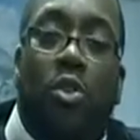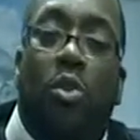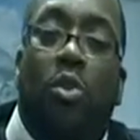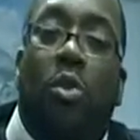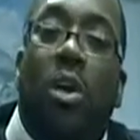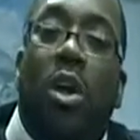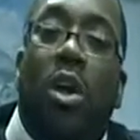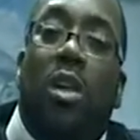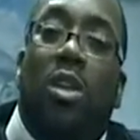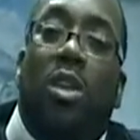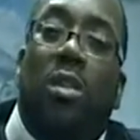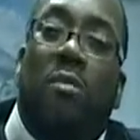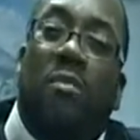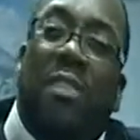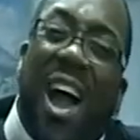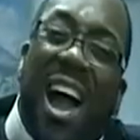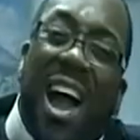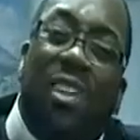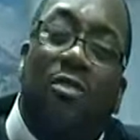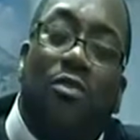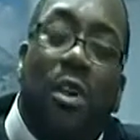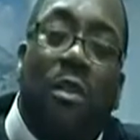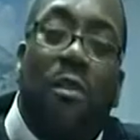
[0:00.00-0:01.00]
through
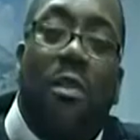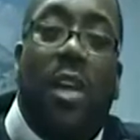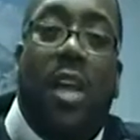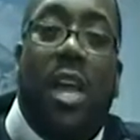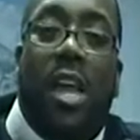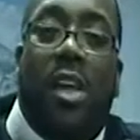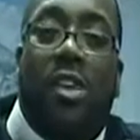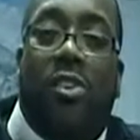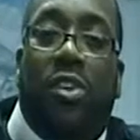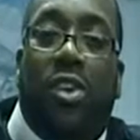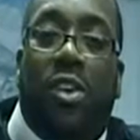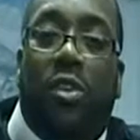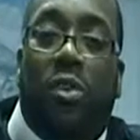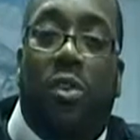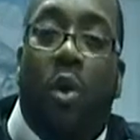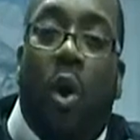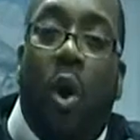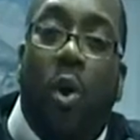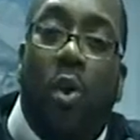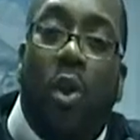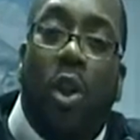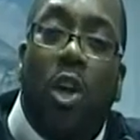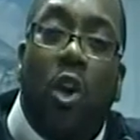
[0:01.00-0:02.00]
divine revelation,
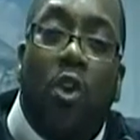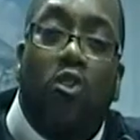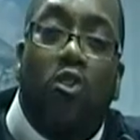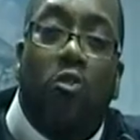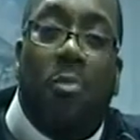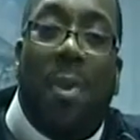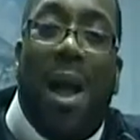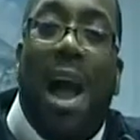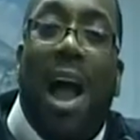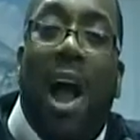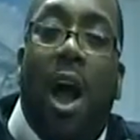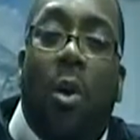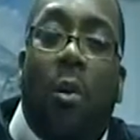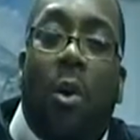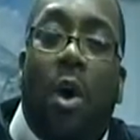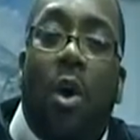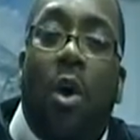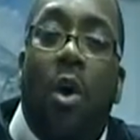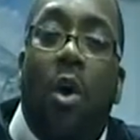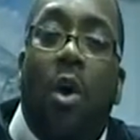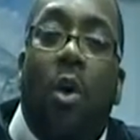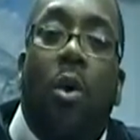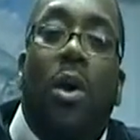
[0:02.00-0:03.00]
through Holy Ghost
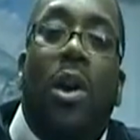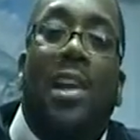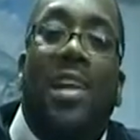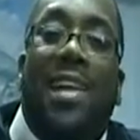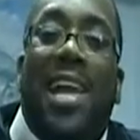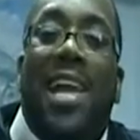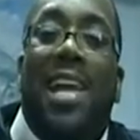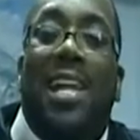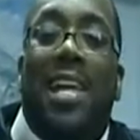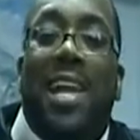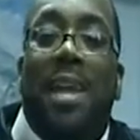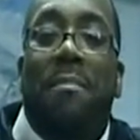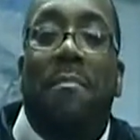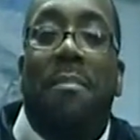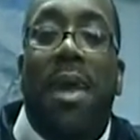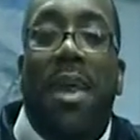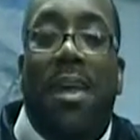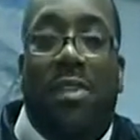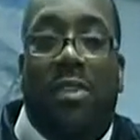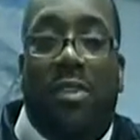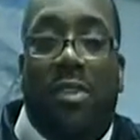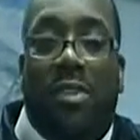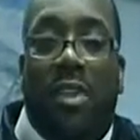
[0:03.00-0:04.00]
power on a day to day
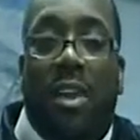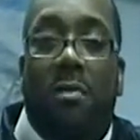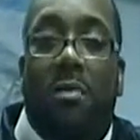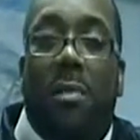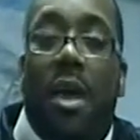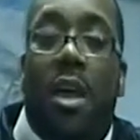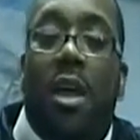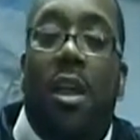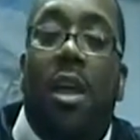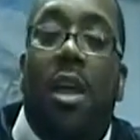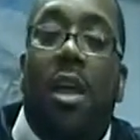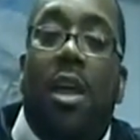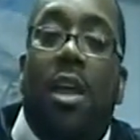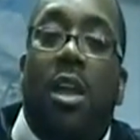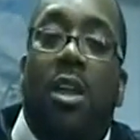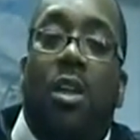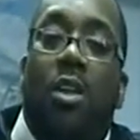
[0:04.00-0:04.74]
basis, amen.